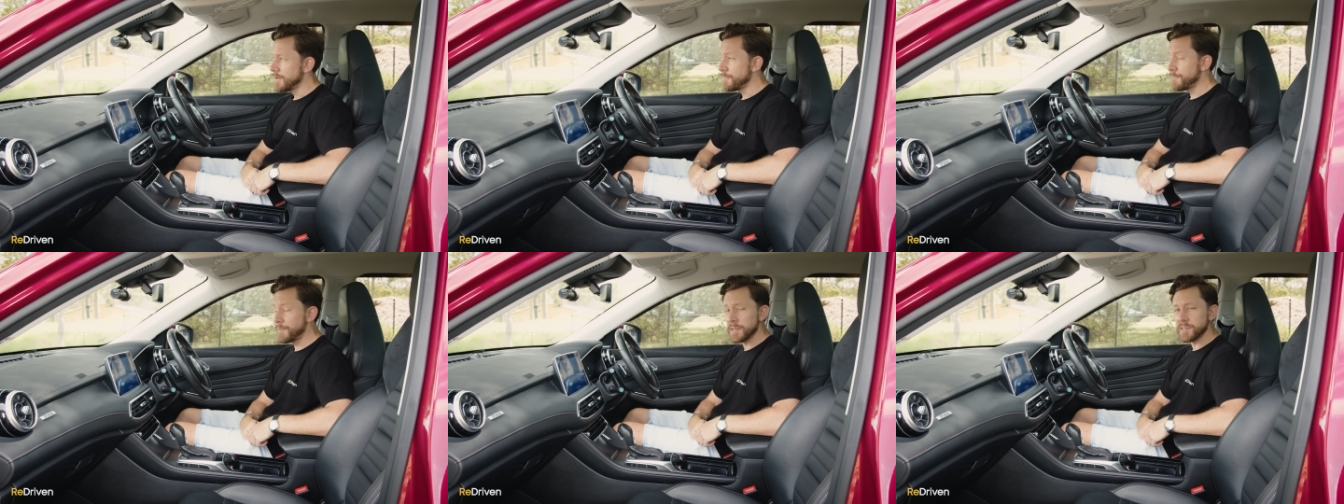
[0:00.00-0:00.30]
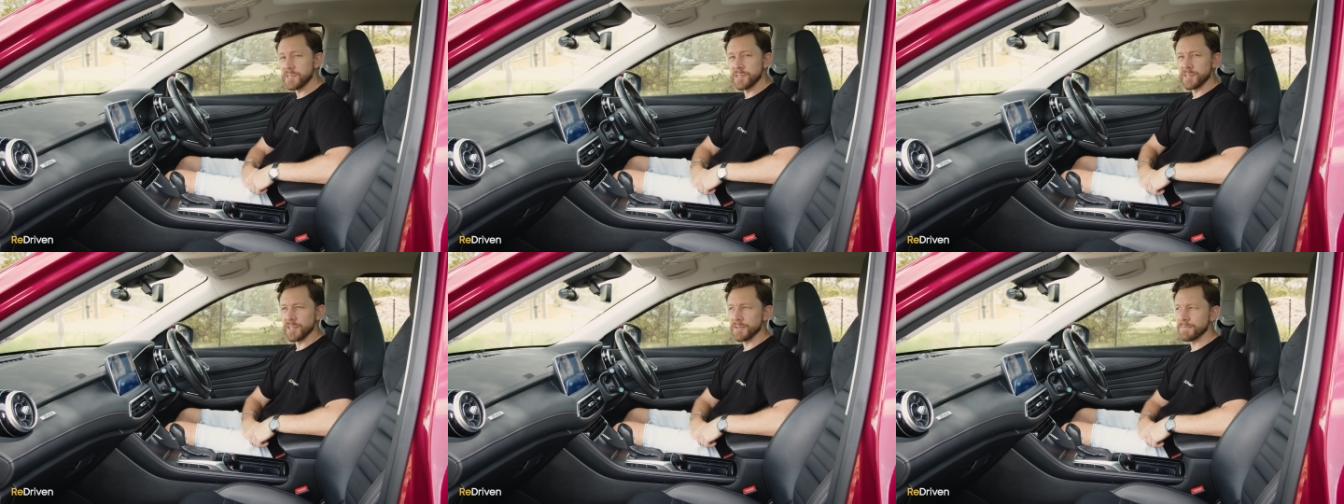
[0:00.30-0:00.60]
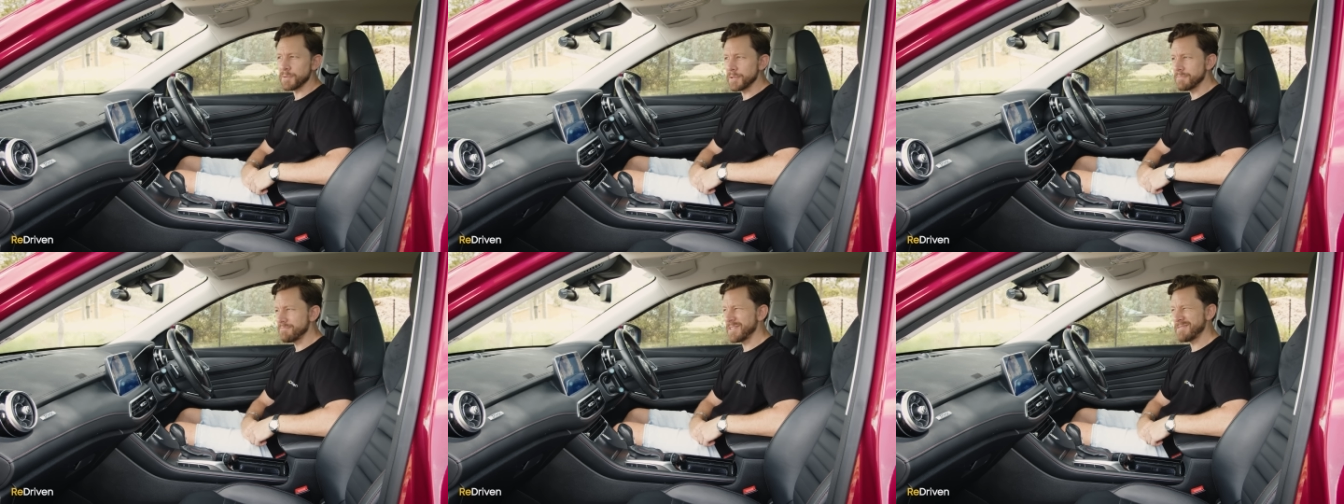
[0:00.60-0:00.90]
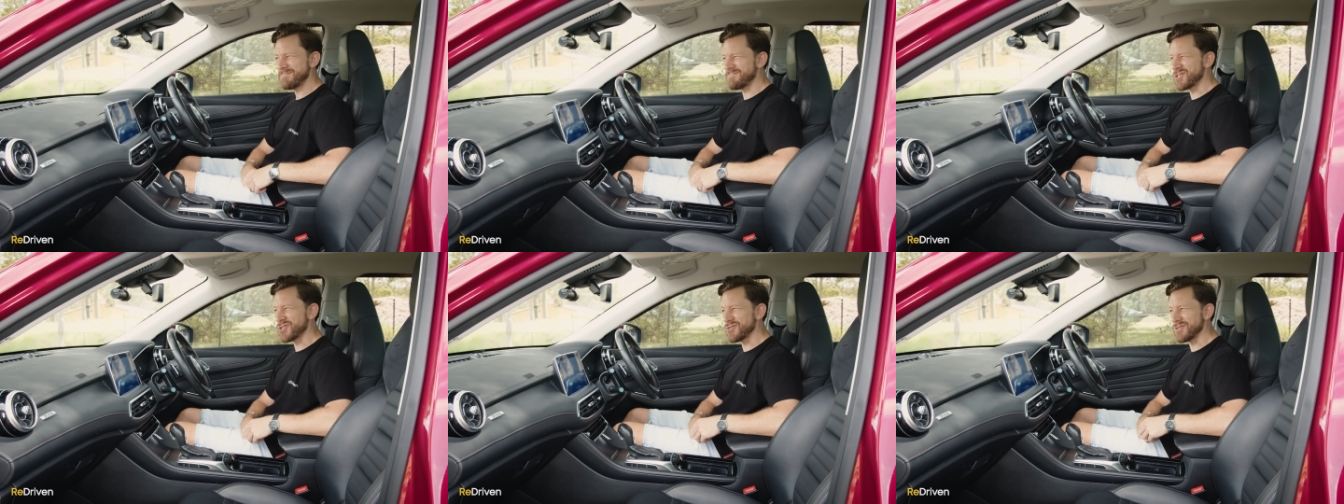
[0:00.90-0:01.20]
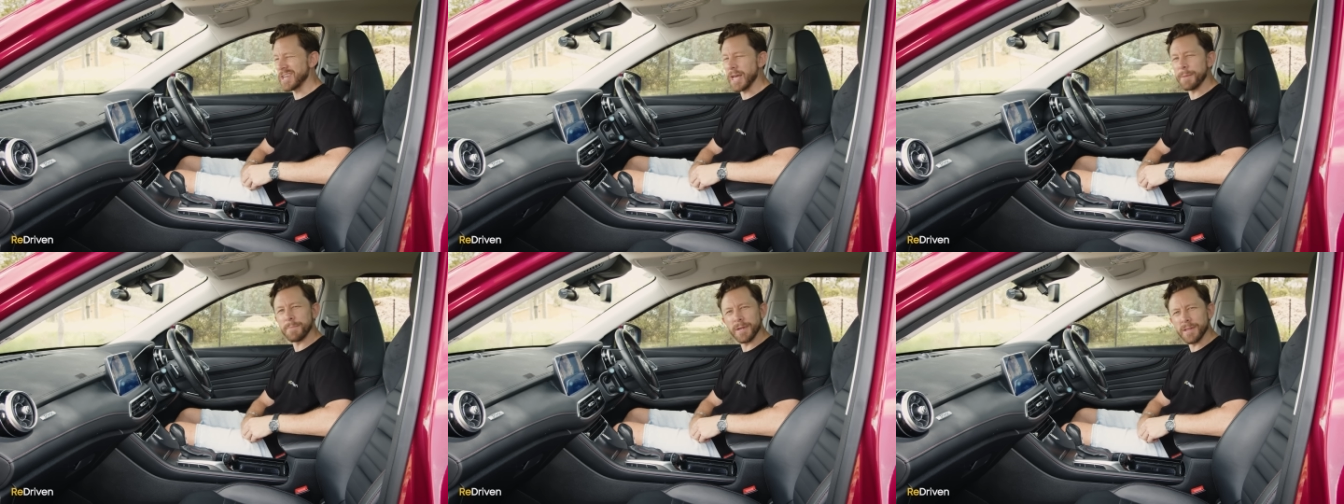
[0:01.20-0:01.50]
fixes it, but it
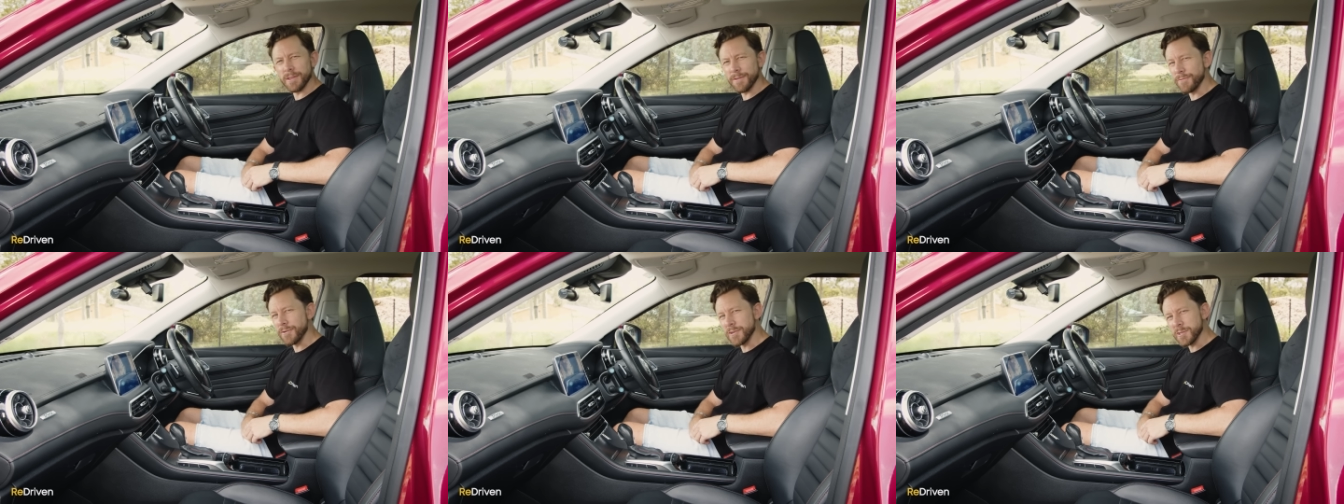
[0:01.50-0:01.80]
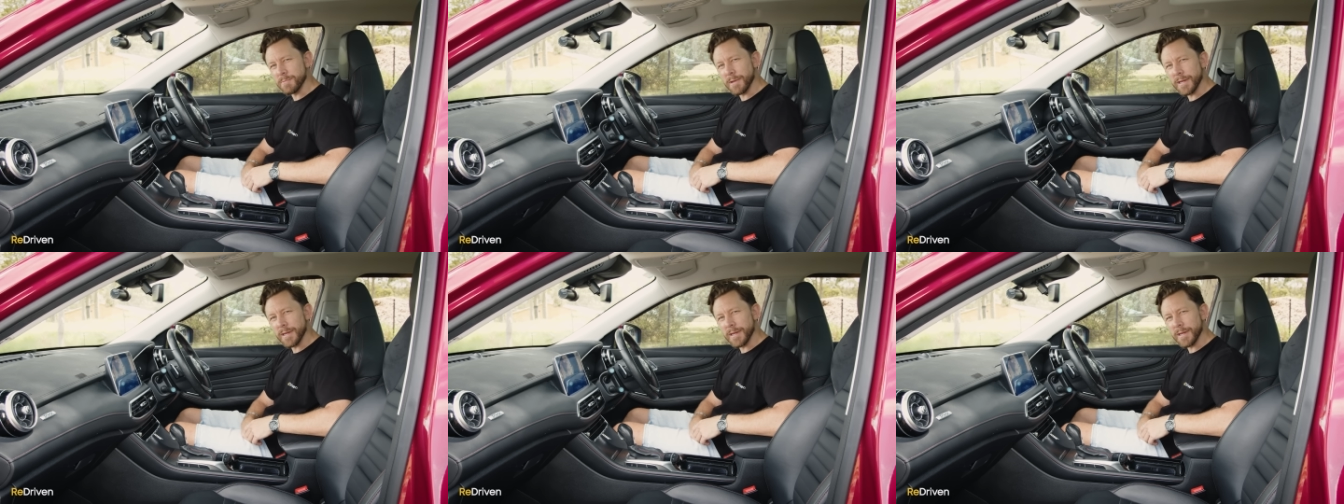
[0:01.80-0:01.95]
shouldn't happen in the first